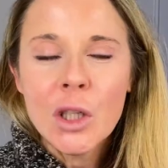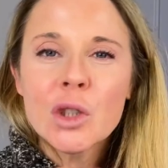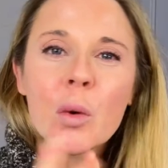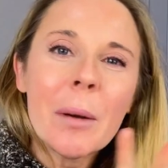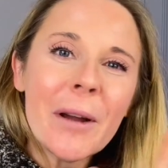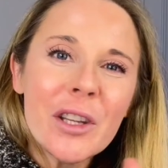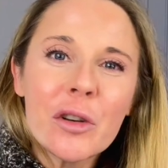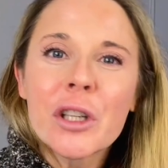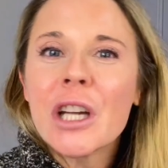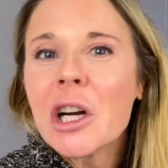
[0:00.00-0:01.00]
so what about
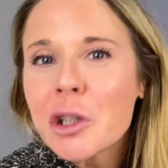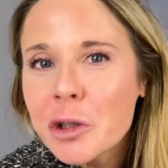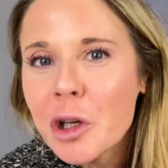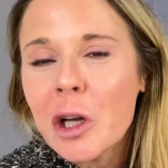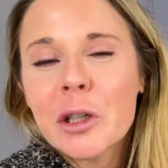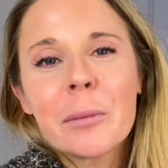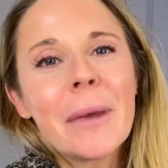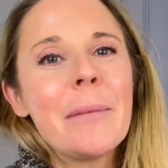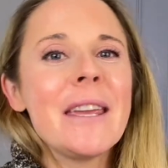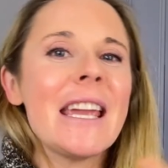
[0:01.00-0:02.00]
your younger daughter,
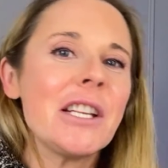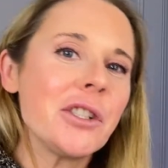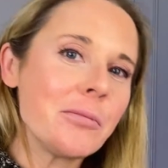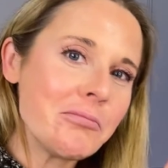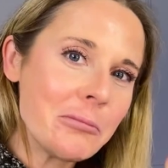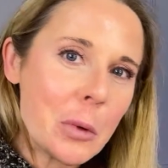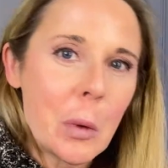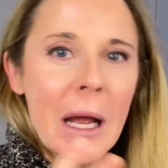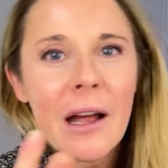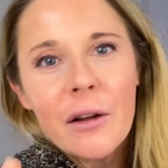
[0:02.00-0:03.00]
maybe age
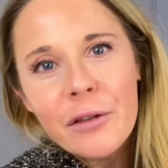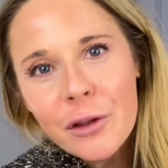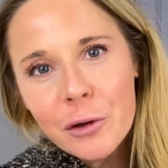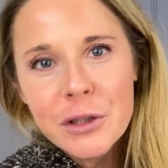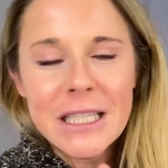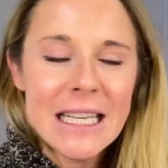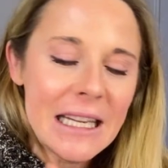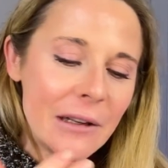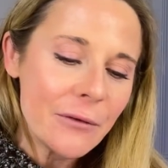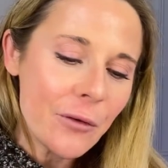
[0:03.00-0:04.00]
12,
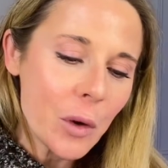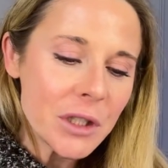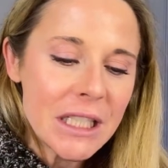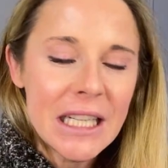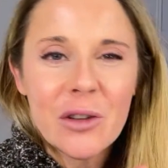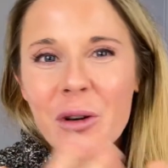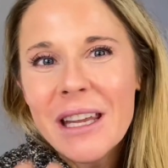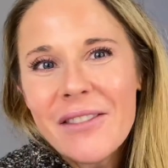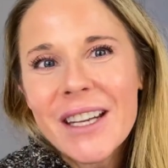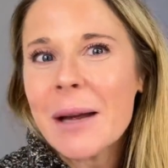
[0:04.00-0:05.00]
13, 14, or
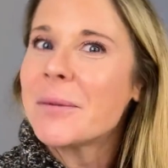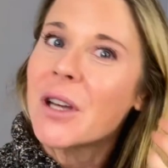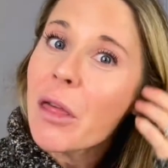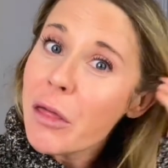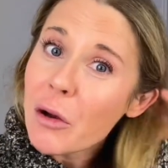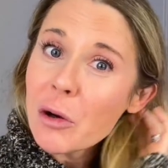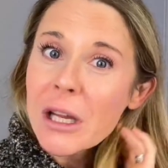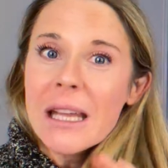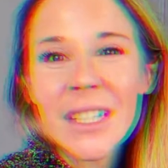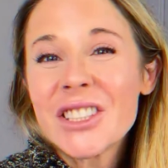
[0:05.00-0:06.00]
even up to
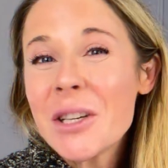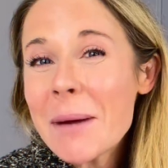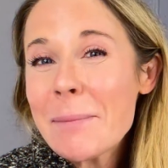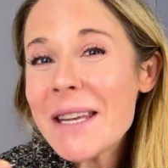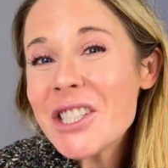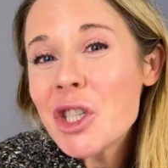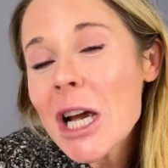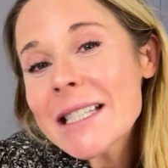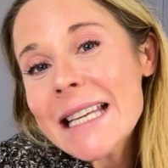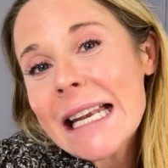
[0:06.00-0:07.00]
30. She might be
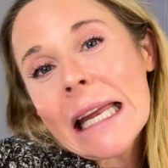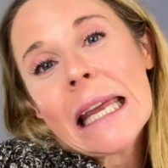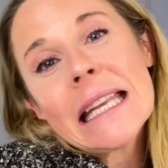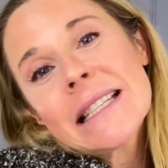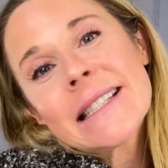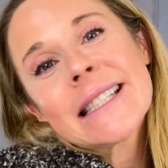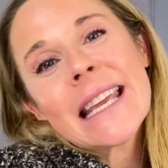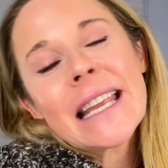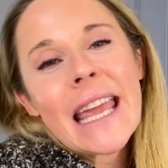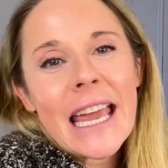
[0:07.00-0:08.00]
just getting into
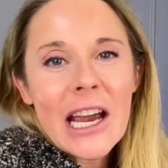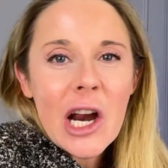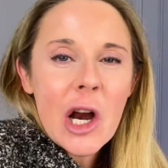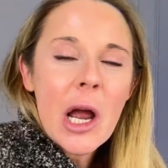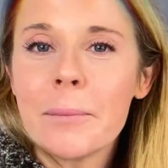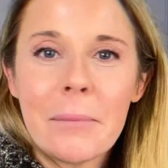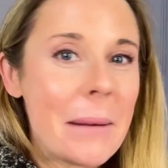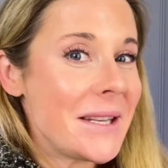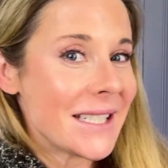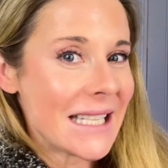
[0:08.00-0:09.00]
skincare,
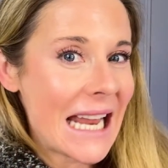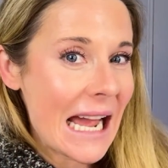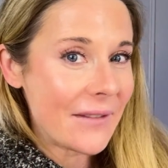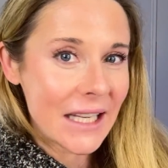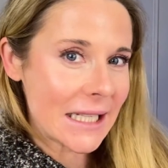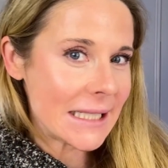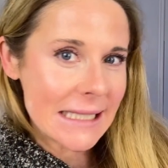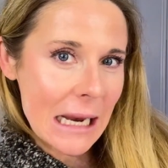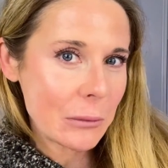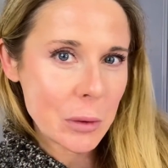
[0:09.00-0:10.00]
maybe doesn't have like a
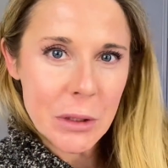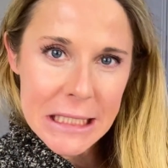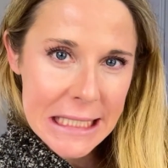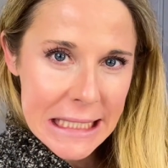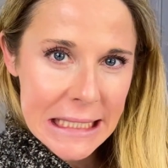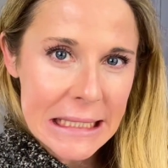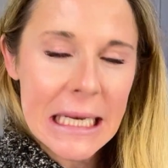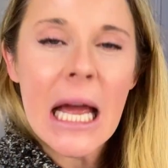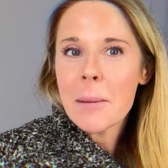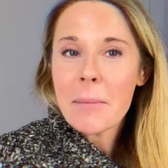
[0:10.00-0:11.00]
set
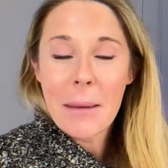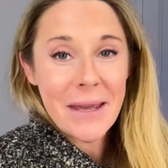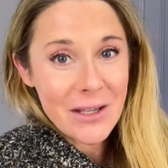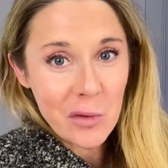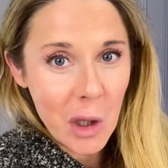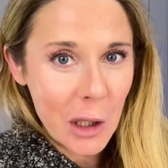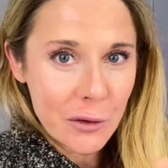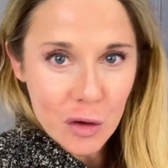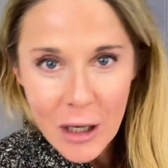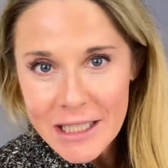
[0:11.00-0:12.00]
routine, maybe into a lot of
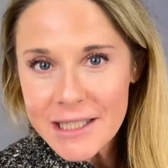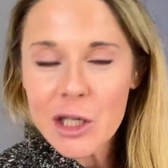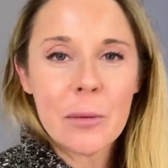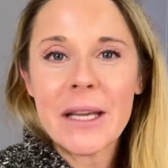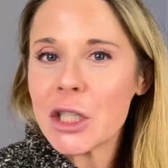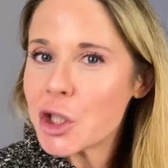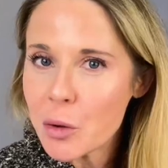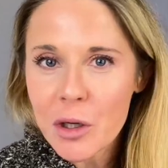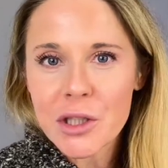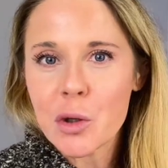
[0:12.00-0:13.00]
trends that are being
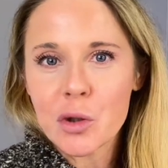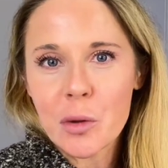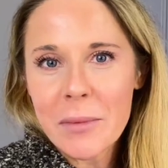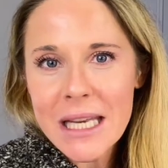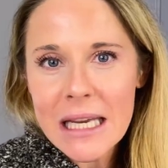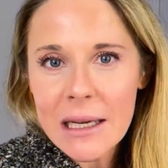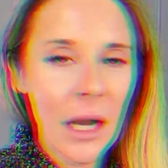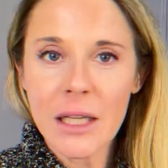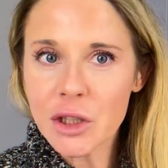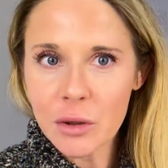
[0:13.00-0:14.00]
shown on social
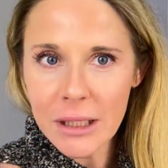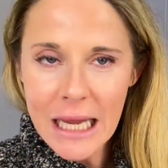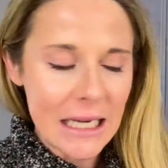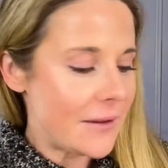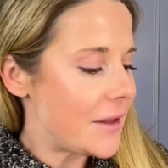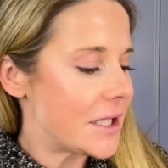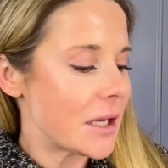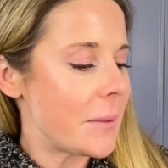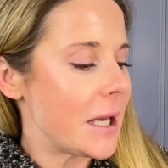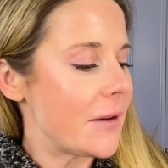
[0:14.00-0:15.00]
media. And certainly any of these
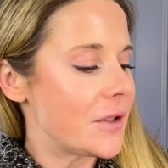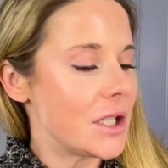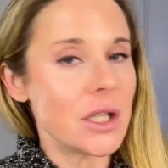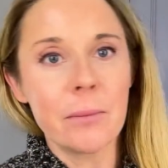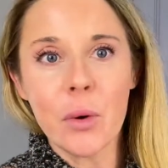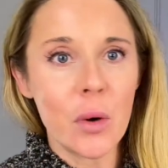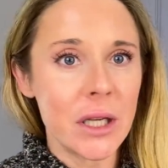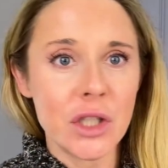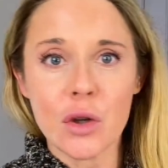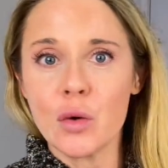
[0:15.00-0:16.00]
could be gifted to
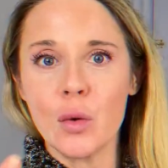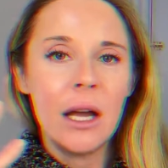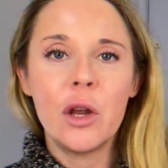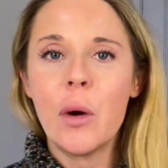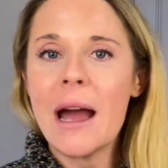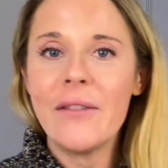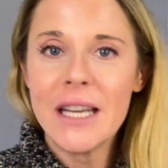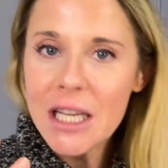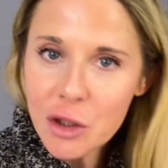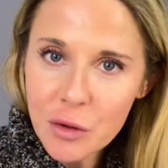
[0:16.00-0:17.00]
boys who, have
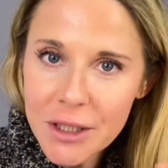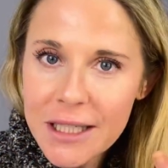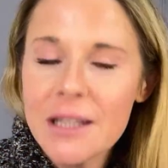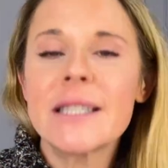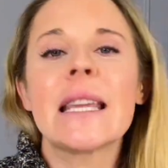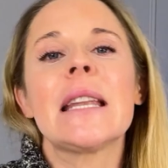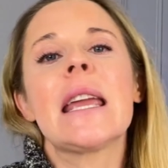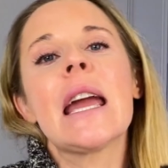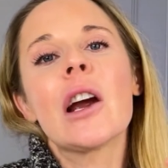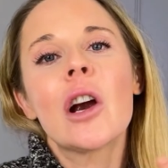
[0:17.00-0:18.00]
an interest in
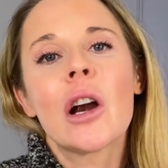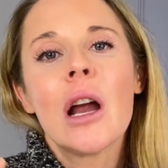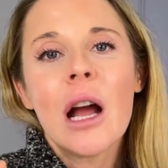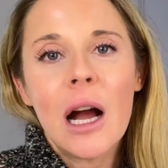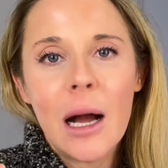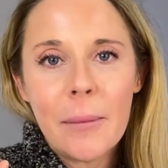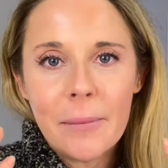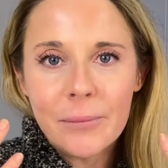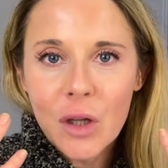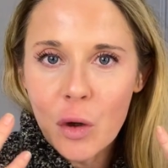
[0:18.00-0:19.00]
skincare,
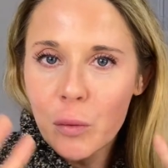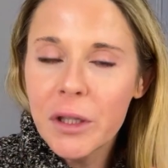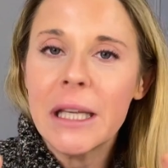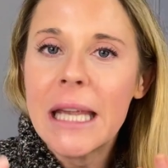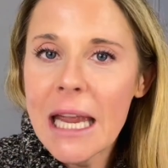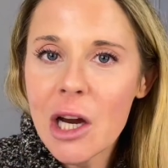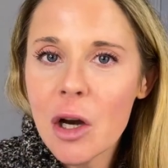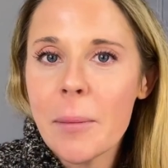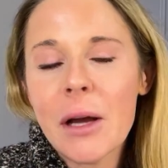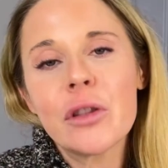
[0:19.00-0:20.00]
really
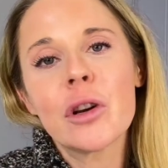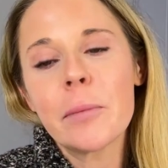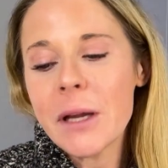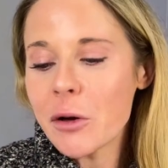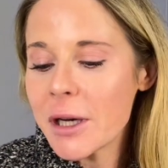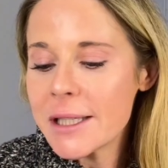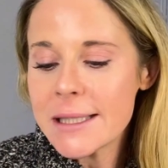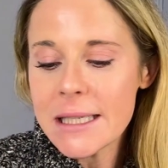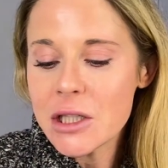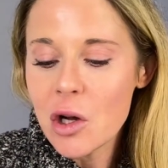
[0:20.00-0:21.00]
care about their
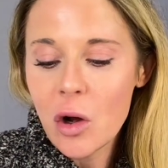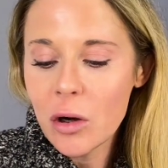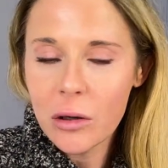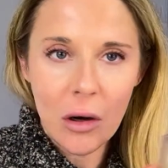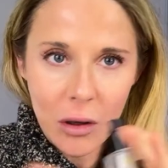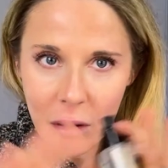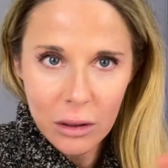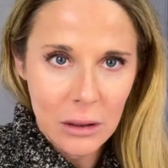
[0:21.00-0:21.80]
appearance. These are all